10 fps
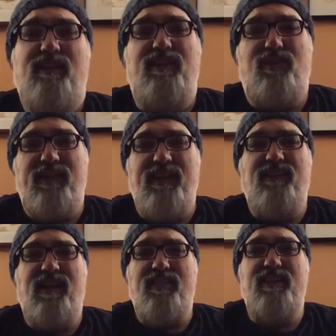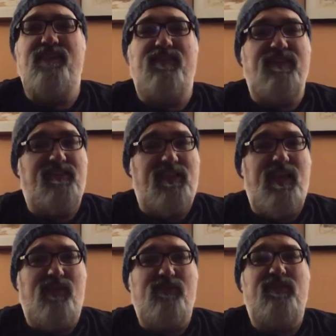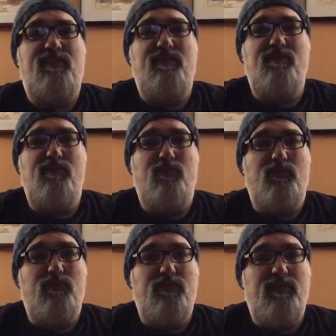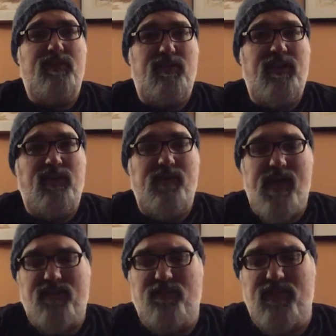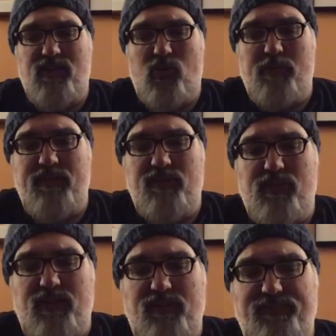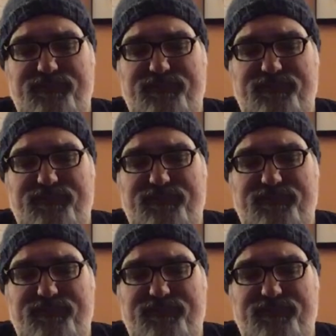You know, hear how the different sounds interact with the open strings.